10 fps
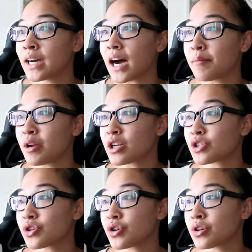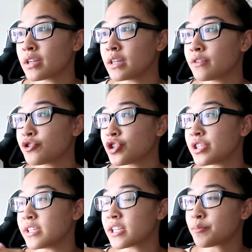I'm not sure if
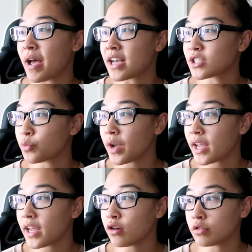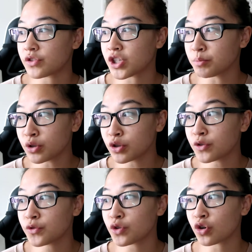she has passed away or if she
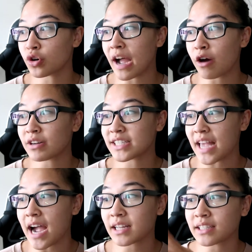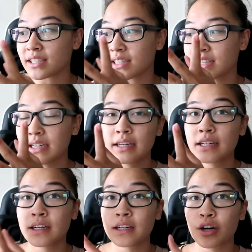moved or how exactly
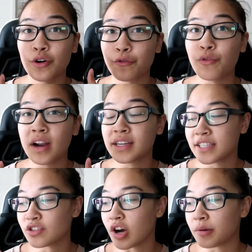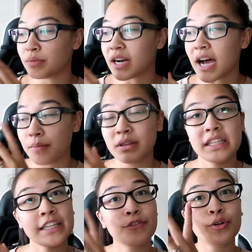her friend is gone, but I
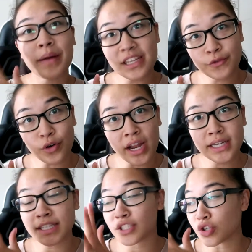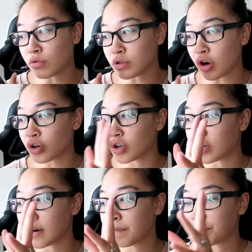believe her best friend is no
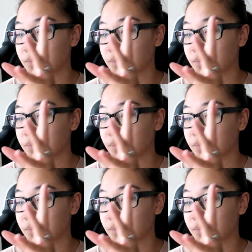longer